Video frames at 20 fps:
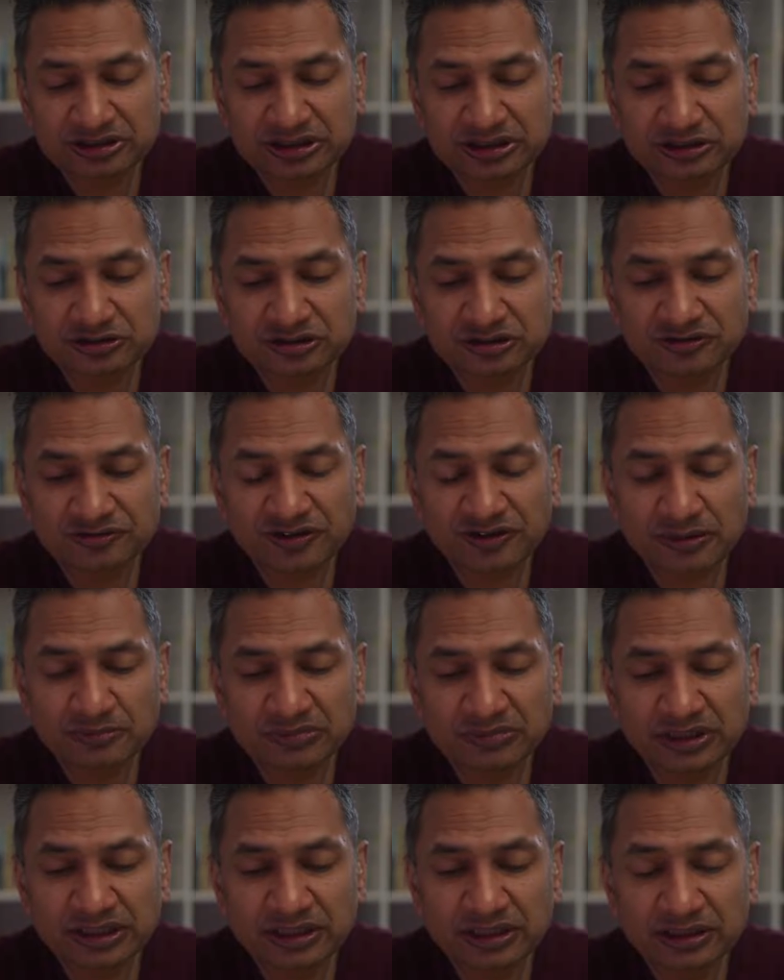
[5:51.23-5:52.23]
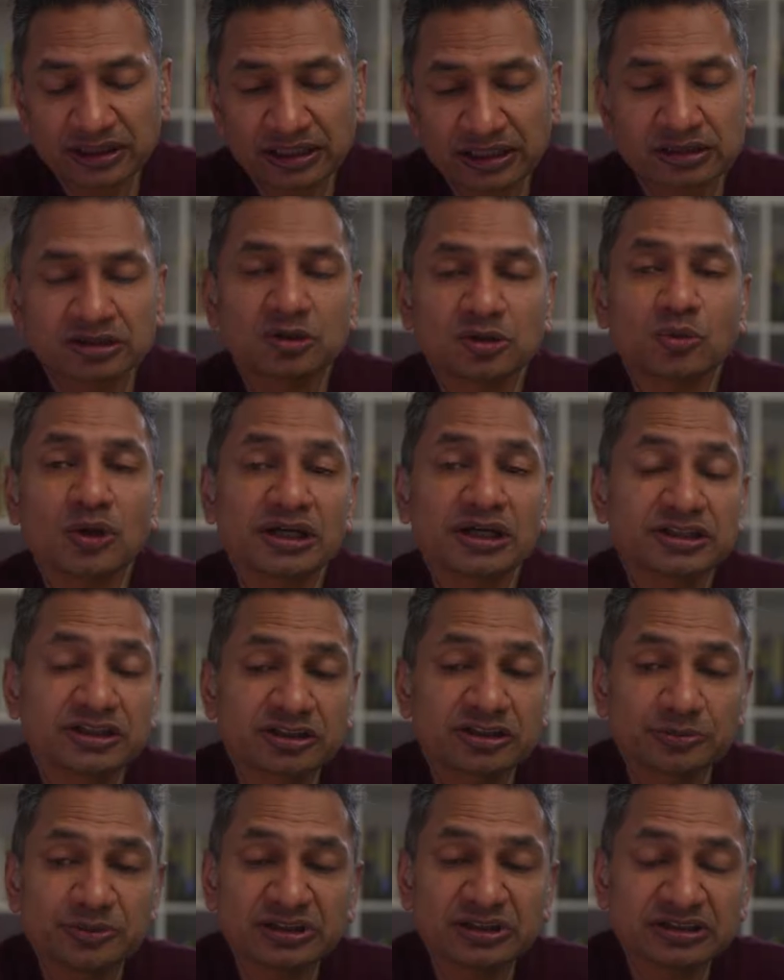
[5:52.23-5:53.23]
and whose family and the wider
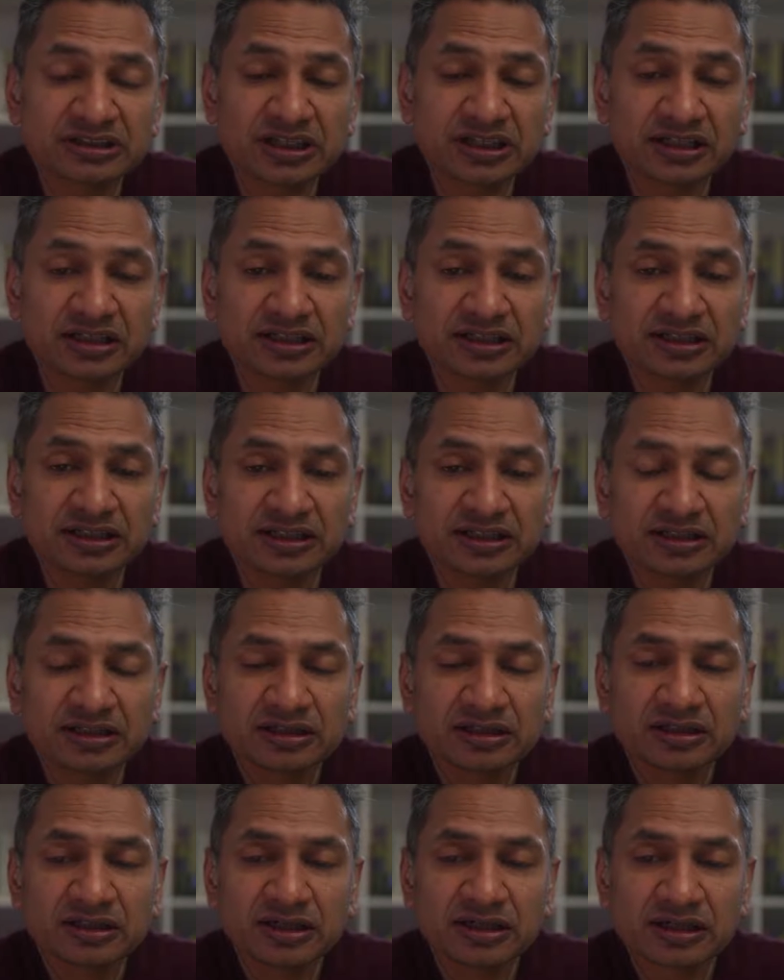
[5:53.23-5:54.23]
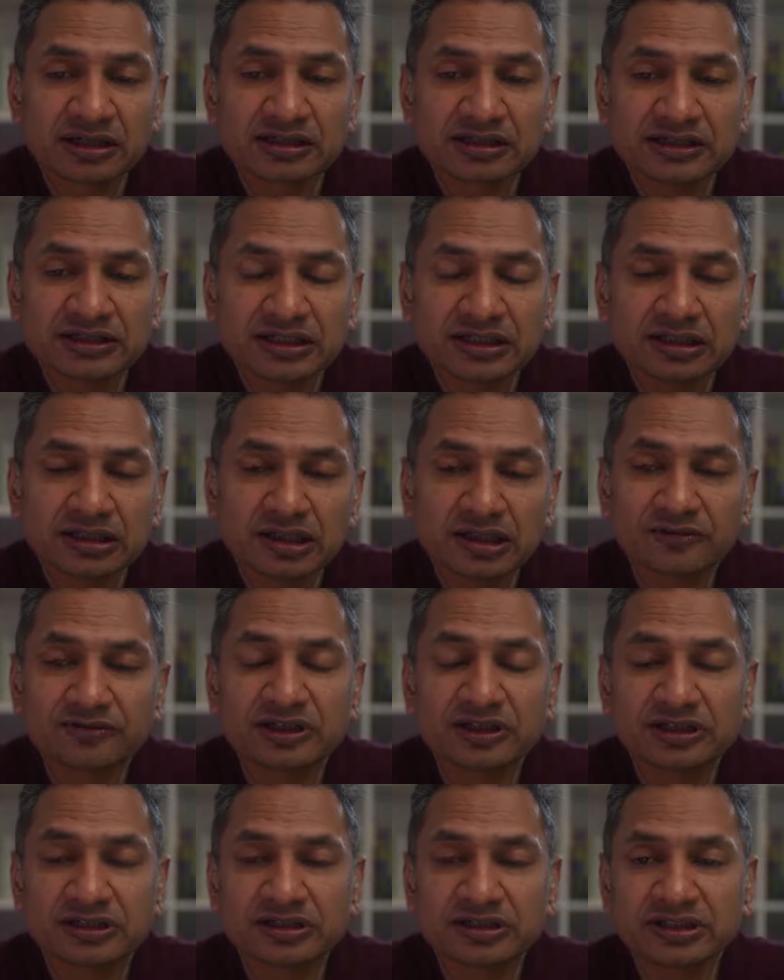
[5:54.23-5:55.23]
community clearly loved
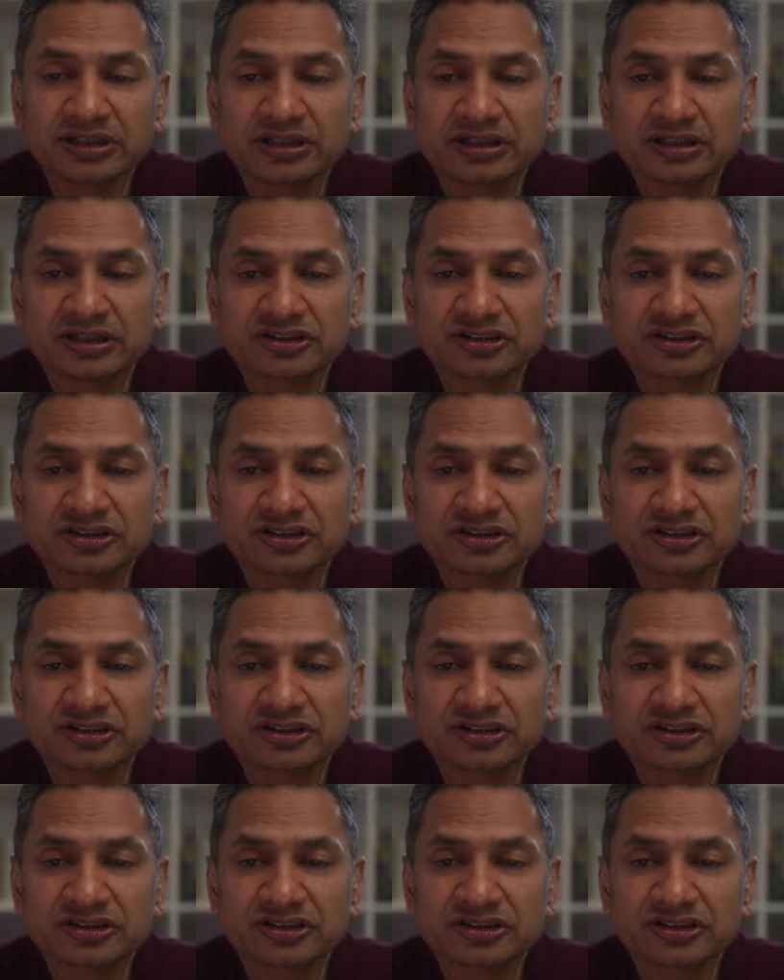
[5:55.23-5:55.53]
her dearly.